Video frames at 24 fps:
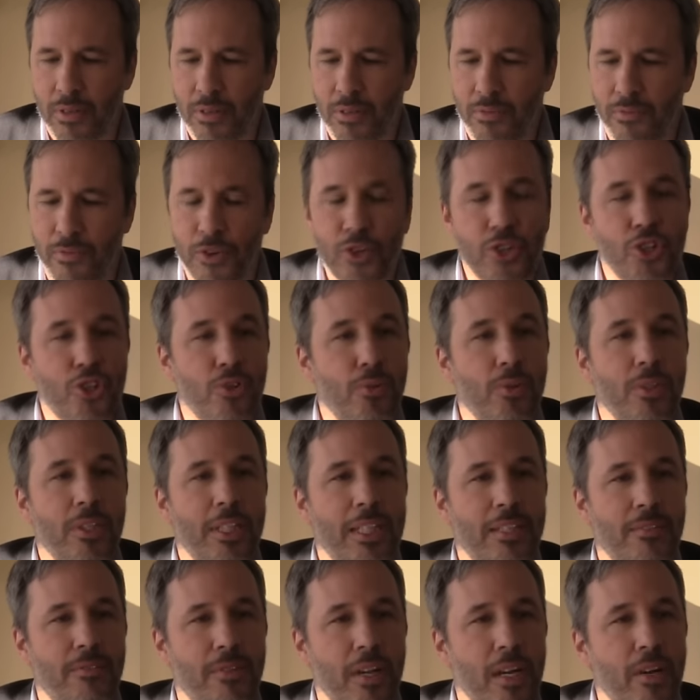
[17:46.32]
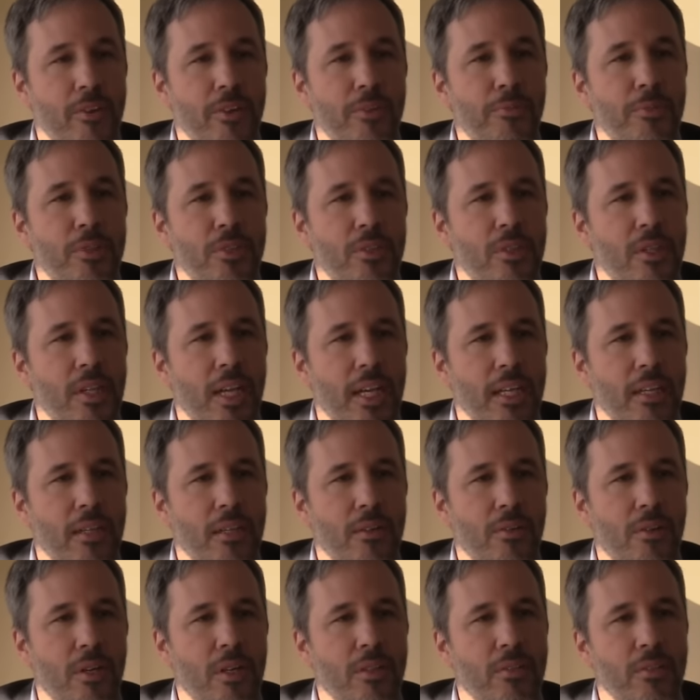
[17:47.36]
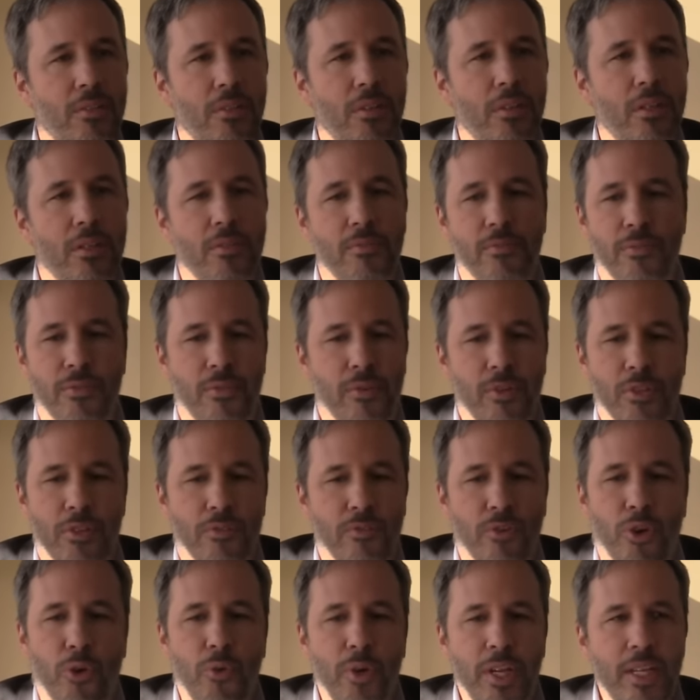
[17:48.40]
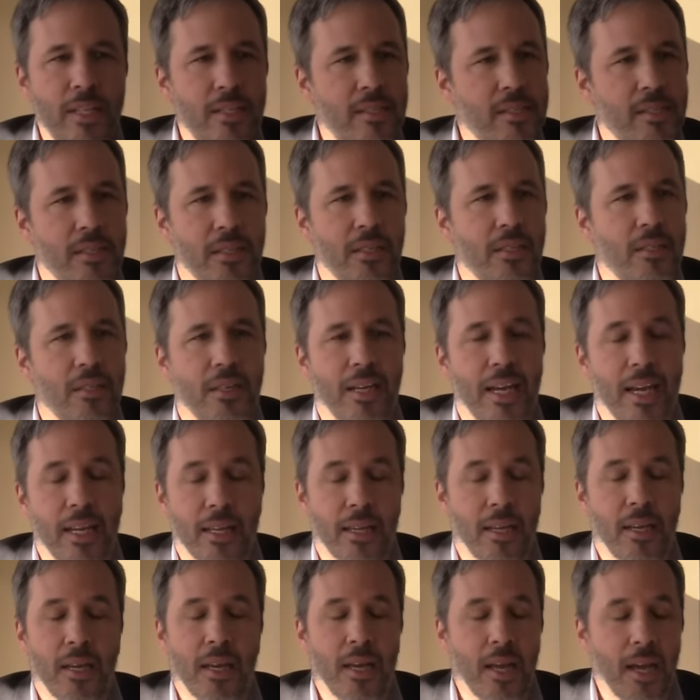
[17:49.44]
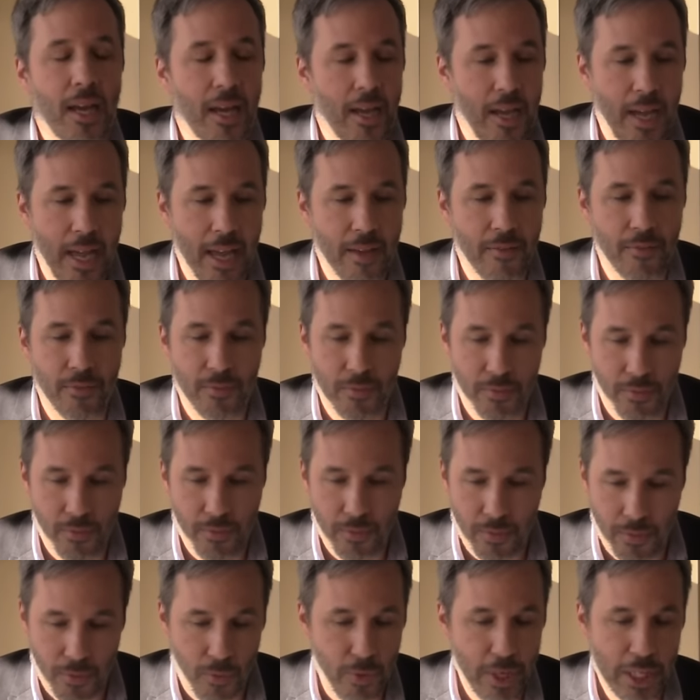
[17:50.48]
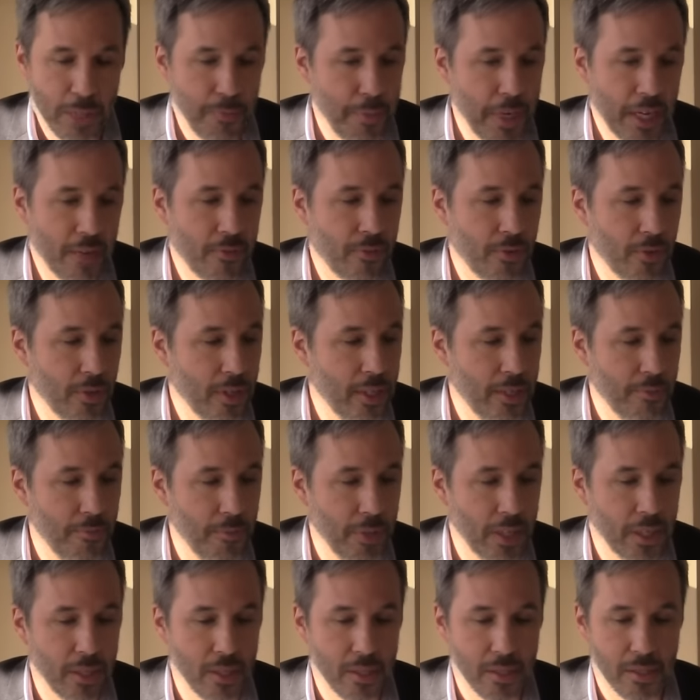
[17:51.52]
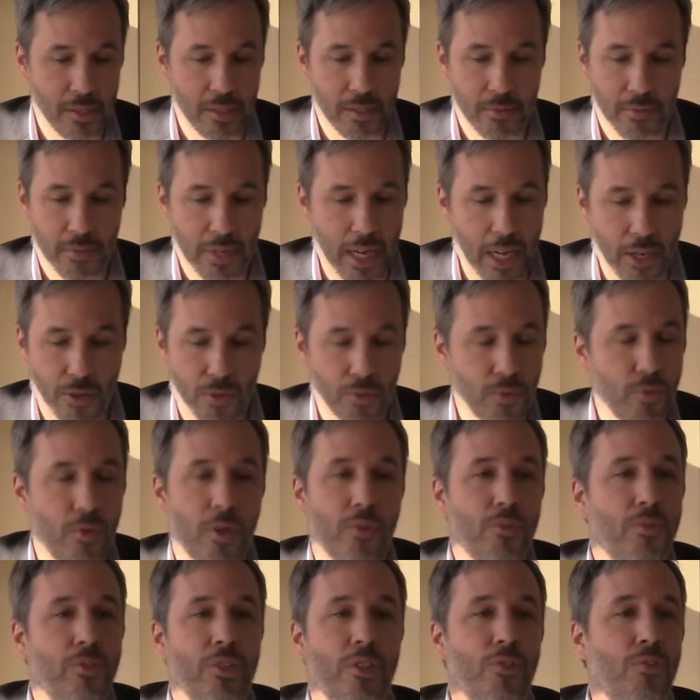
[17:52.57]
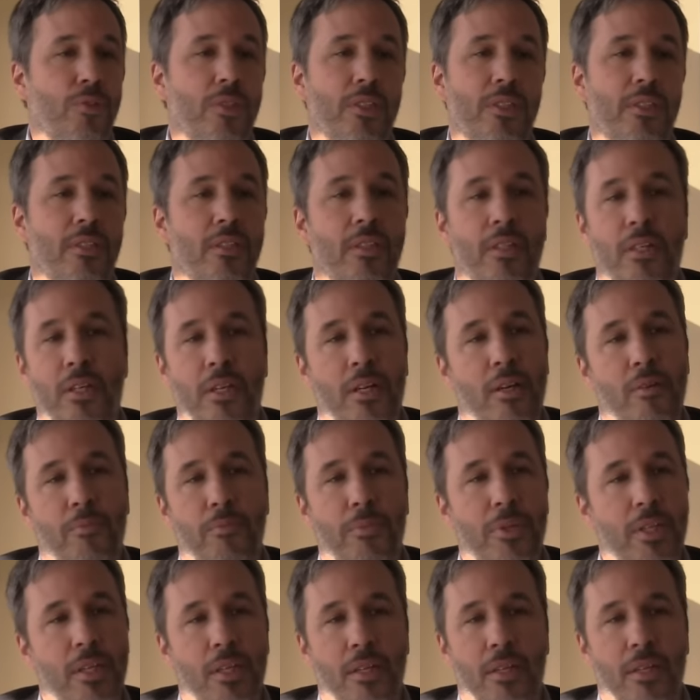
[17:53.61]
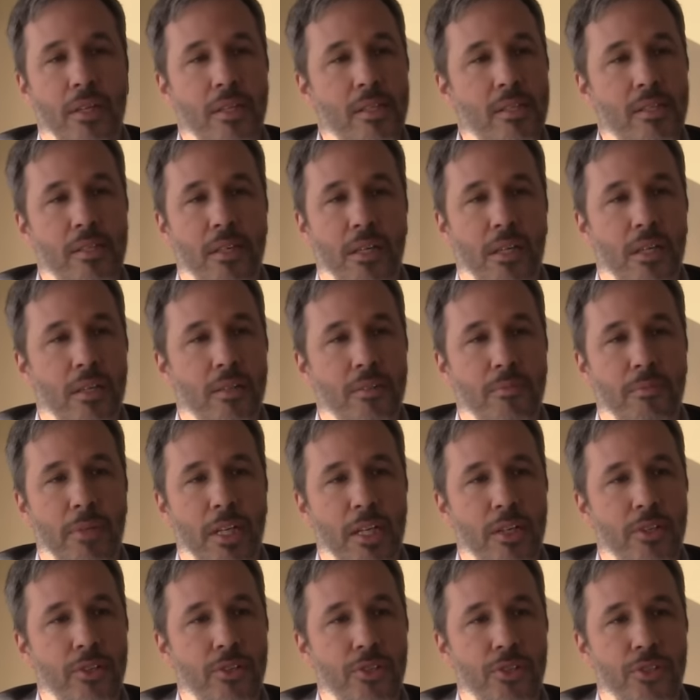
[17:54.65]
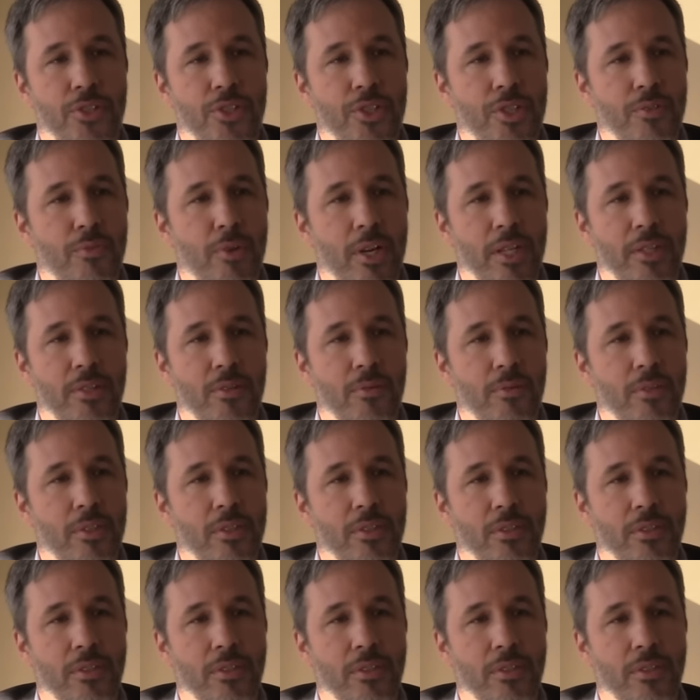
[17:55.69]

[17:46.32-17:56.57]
virtual environment, like uh, on, on front of greens. And uh, I, I have respect for them because I don't know how to do it. Mm. Me, uh, it suck out my energy right away.